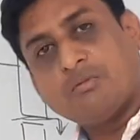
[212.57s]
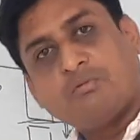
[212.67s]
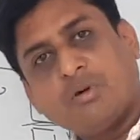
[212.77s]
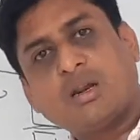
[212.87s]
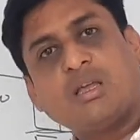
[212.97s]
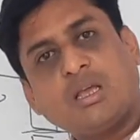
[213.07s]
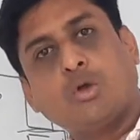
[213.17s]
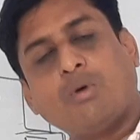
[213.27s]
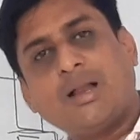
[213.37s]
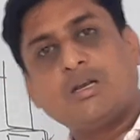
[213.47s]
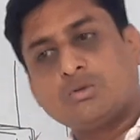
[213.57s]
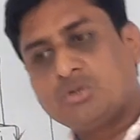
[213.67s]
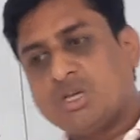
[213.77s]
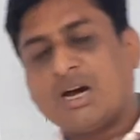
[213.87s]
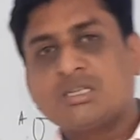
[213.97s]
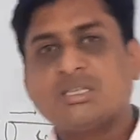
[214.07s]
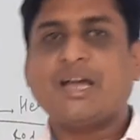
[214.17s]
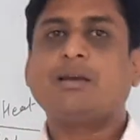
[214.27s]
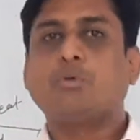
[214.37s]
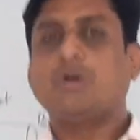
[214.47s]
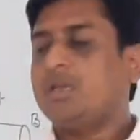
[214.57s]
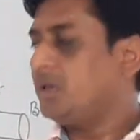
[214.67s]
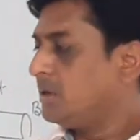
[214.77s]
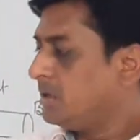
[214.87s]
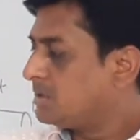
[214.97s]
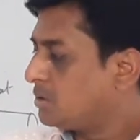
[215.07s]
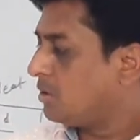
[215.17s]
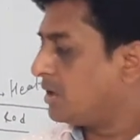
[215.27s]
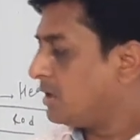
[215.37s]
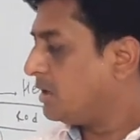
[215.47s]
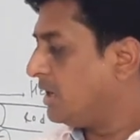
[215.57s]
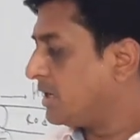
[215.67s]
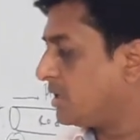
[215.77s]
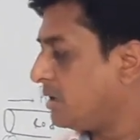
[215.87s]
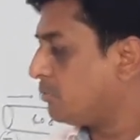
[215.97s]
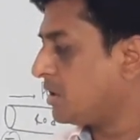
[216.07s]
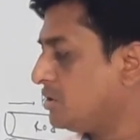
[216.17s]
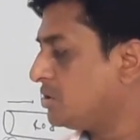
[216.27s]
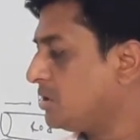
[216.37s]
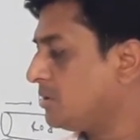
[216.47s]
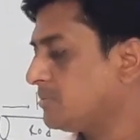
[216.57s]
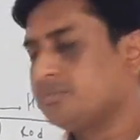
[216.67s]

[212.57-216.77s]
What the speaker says: the work required to charge that body is called electric potential.